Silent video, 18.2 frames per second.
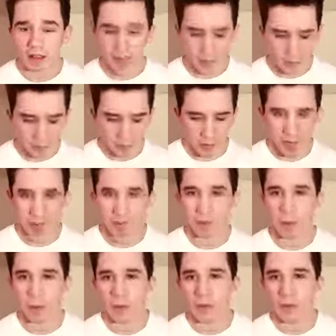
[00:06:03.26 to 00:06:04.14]
You should give
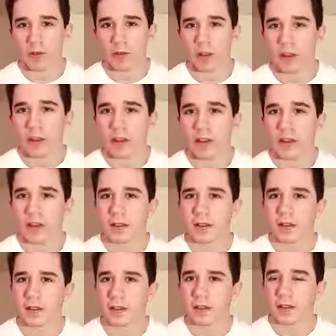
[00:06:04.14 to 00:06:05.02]
them a try.
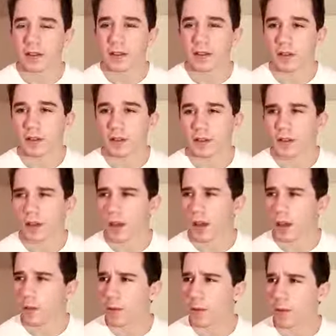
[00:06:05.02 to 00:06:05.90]

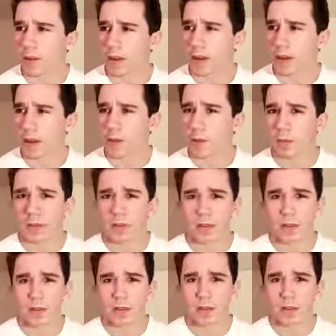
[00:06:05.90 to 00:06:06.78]
However, I
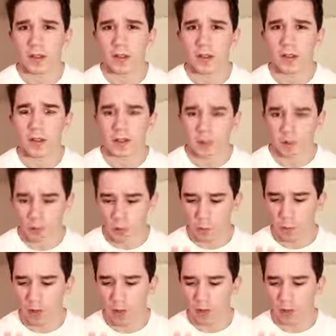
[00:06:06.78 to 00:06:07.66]
personally grow
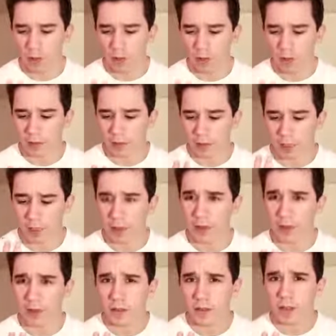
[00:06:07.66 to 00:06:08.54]
my
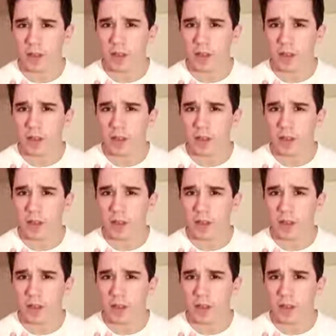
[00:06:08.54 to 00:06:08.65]
nails